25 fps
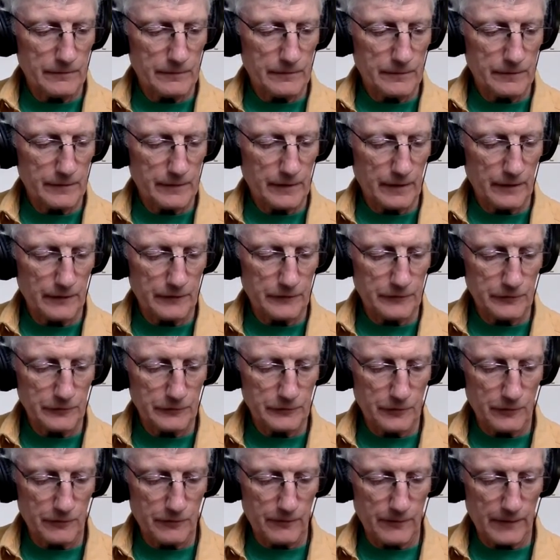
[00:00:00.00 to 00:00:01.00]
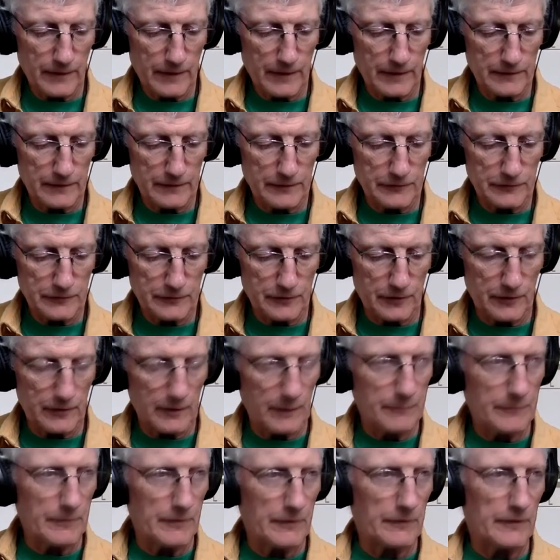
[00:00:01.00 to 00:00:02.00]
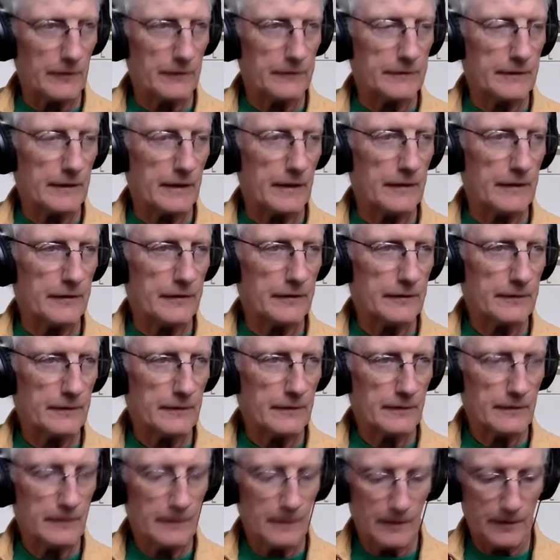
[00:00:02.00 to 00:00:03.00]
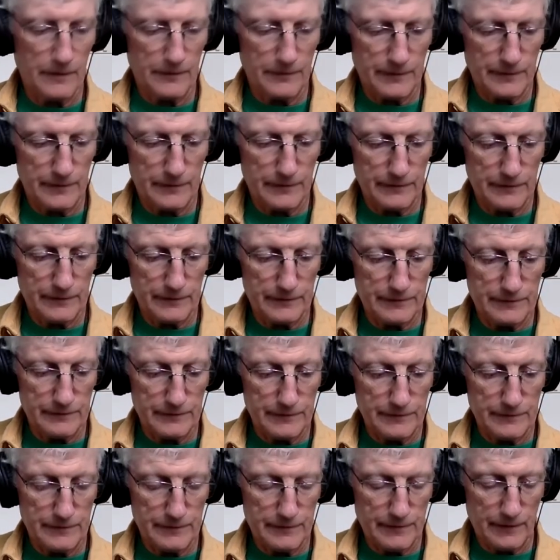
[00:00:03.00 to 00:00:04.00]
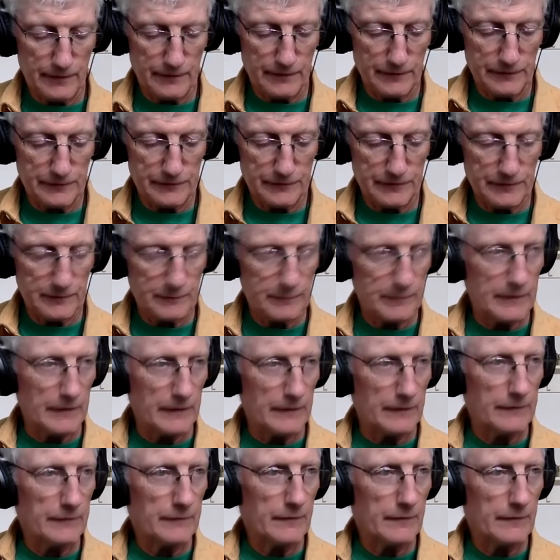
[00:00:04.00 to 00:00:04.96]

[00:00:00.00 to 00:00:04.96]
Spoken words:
Okay, so far we got this starting up on the 10th on the G and B.